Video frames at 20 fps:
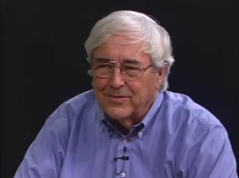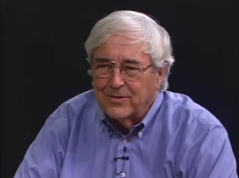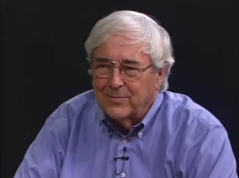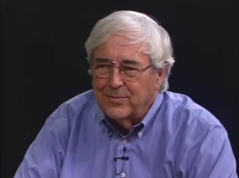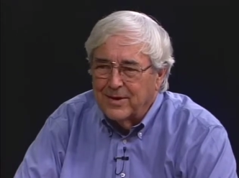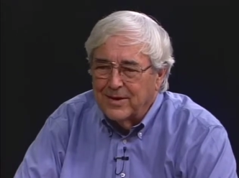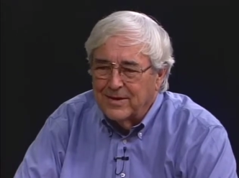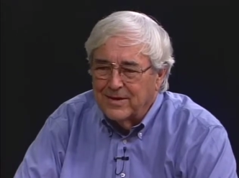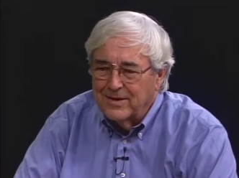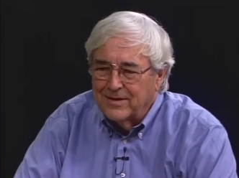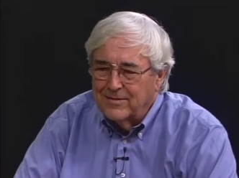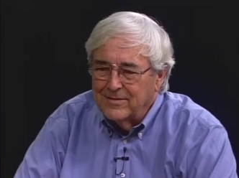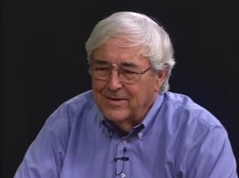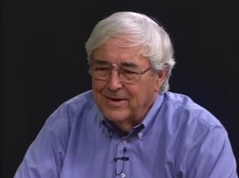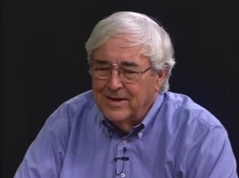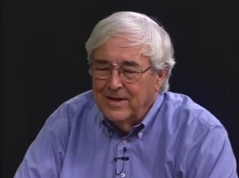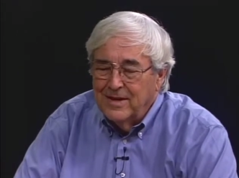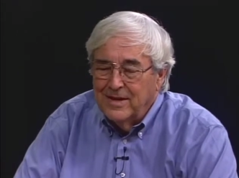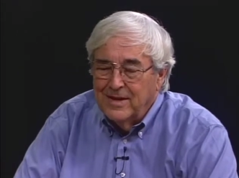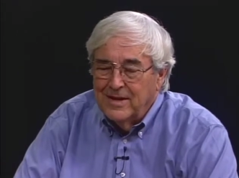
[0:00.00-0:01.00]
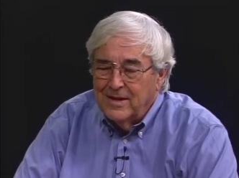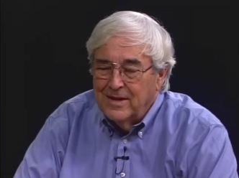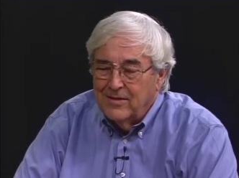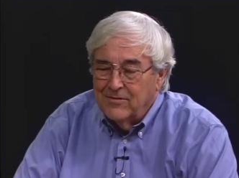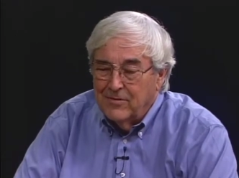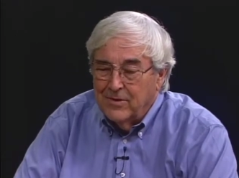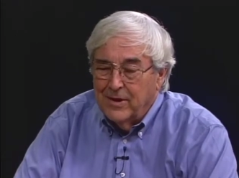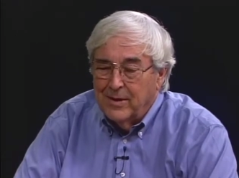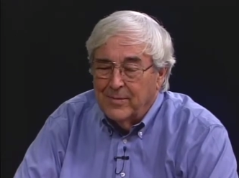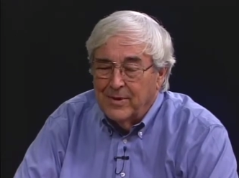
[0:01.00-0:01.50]
apparently
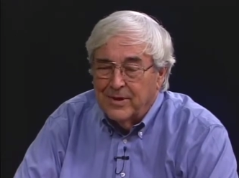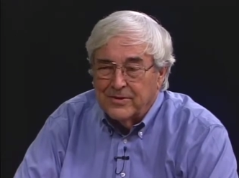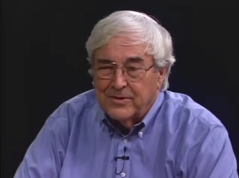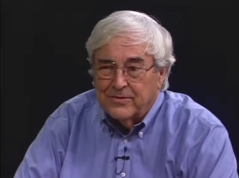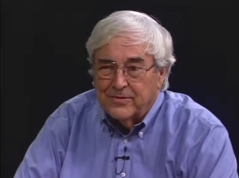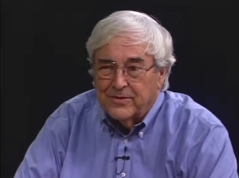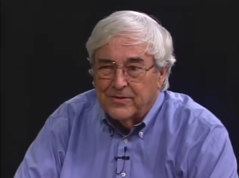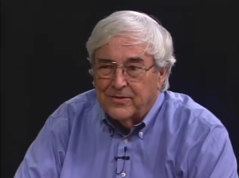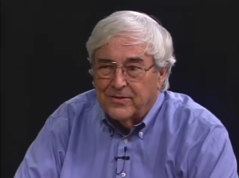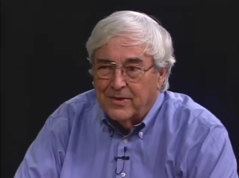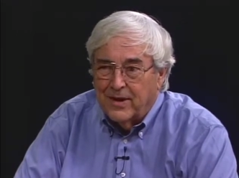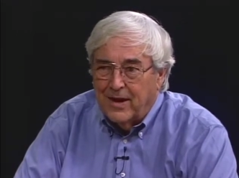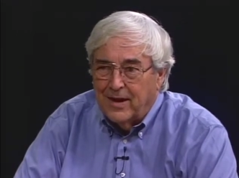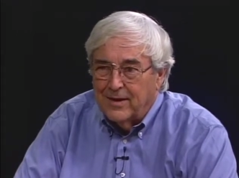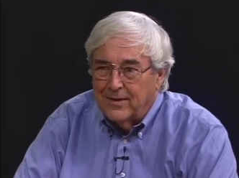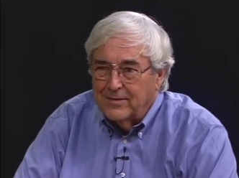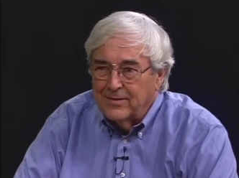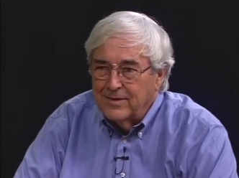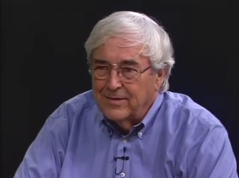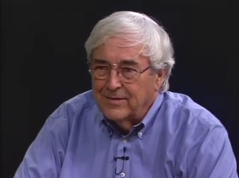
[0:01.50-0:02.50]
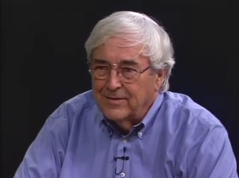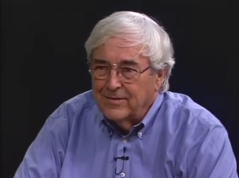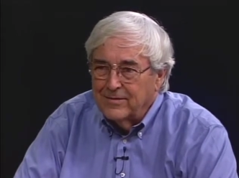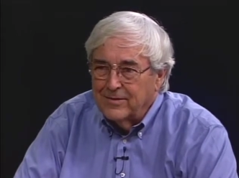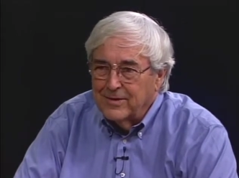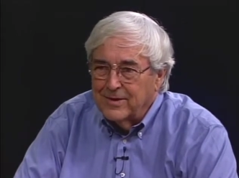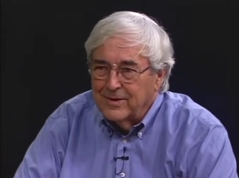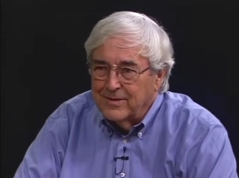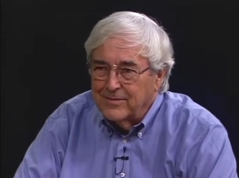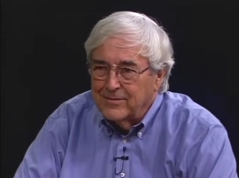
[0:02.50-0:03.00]
very much of a scholar and
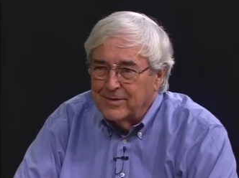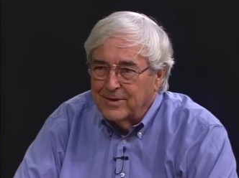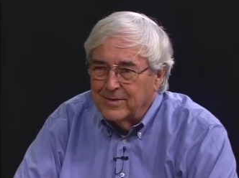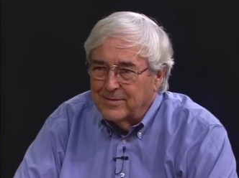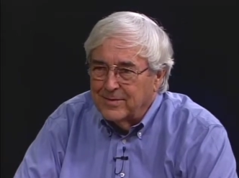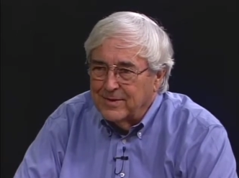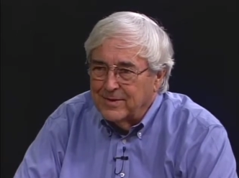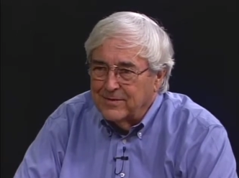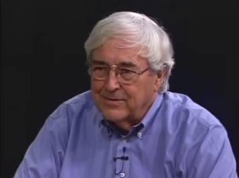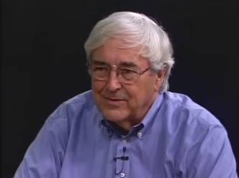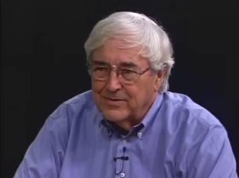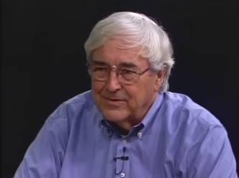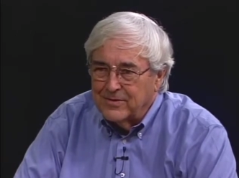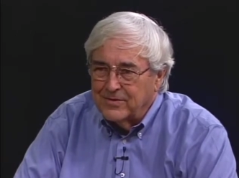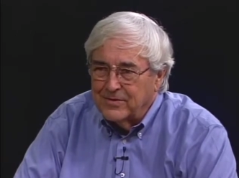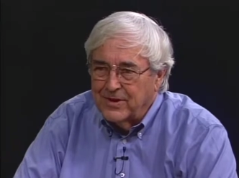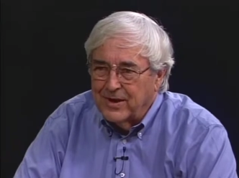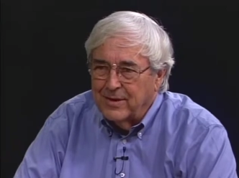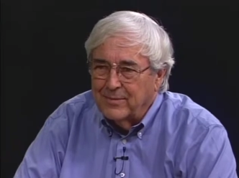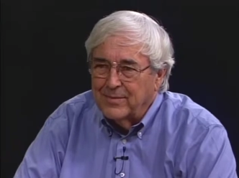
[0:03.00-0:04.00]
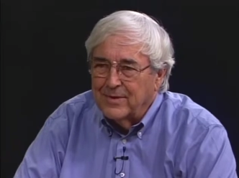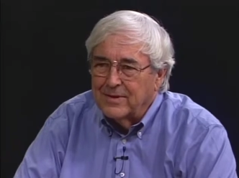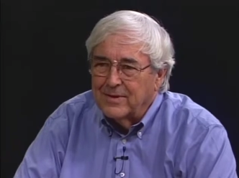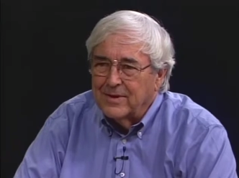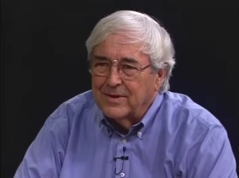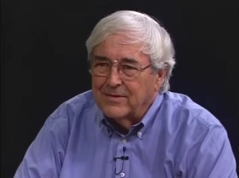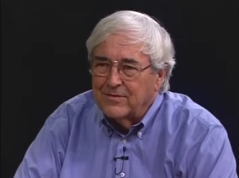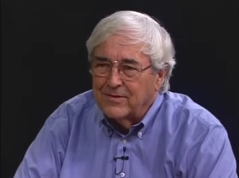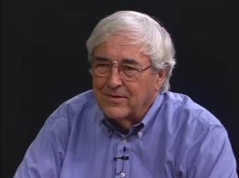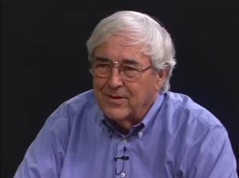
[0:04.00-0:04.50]
really would have been, it was a shame that
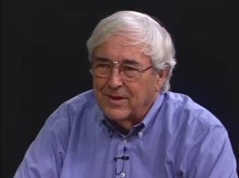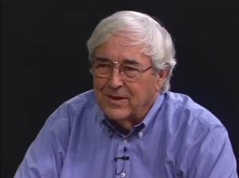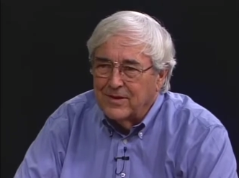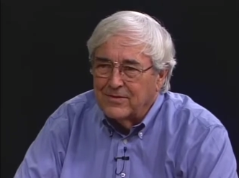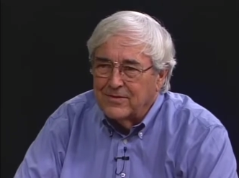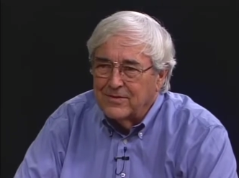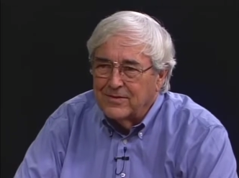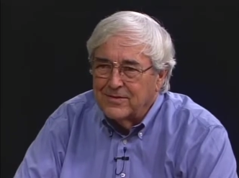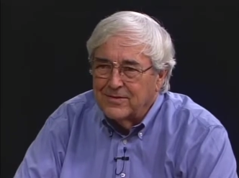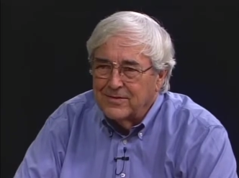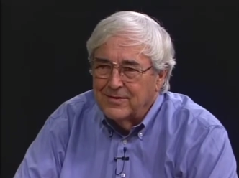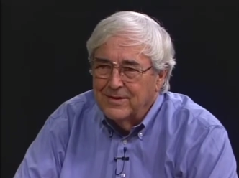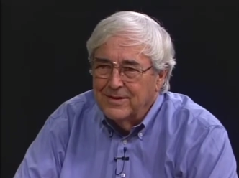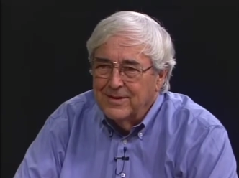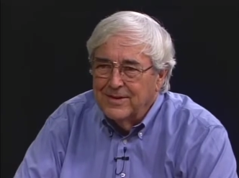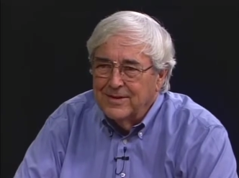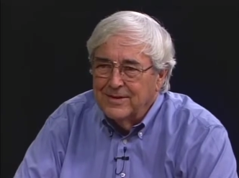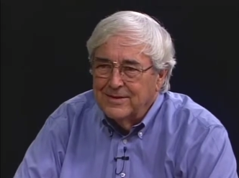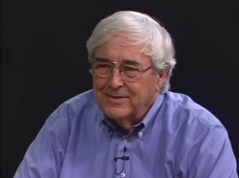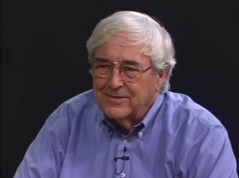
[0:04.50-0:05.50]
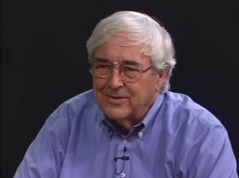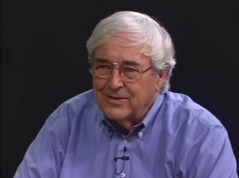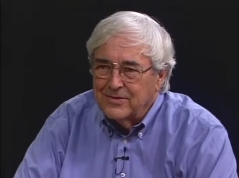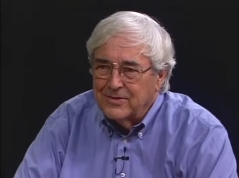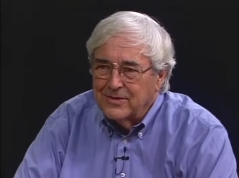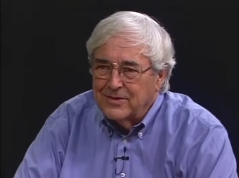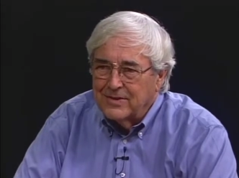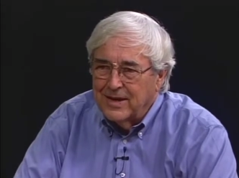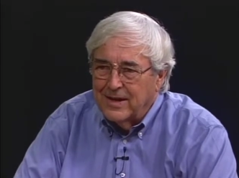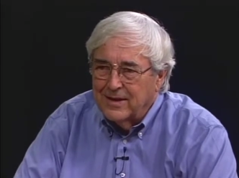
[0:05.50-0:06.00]
had lost such a
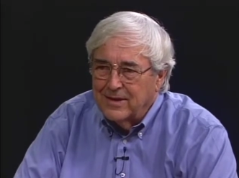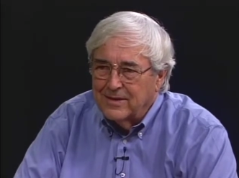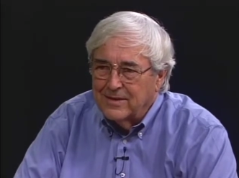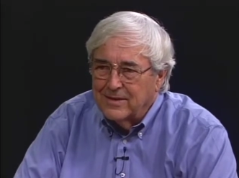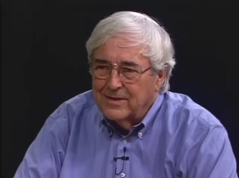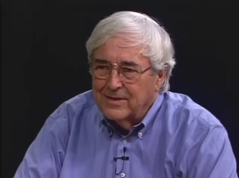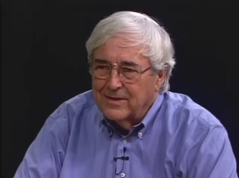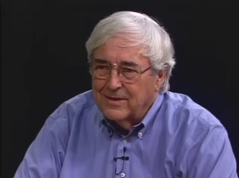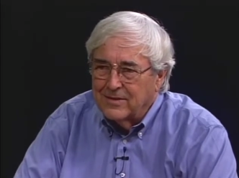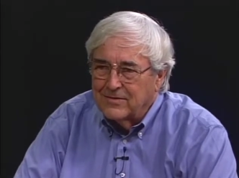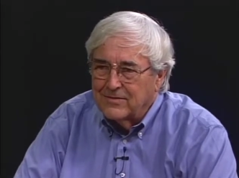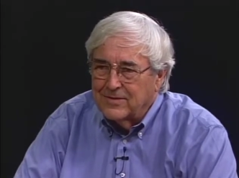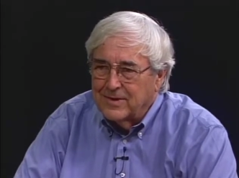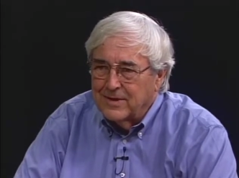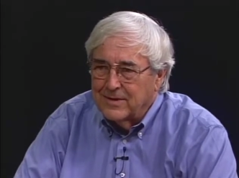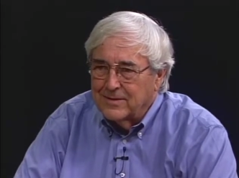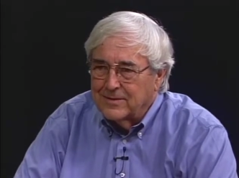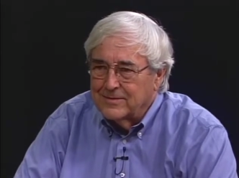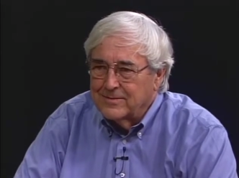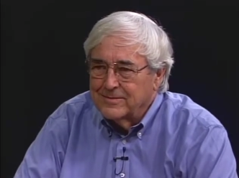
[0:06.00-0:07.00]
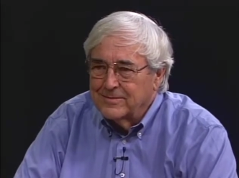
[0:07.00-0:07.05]
talented young fellow.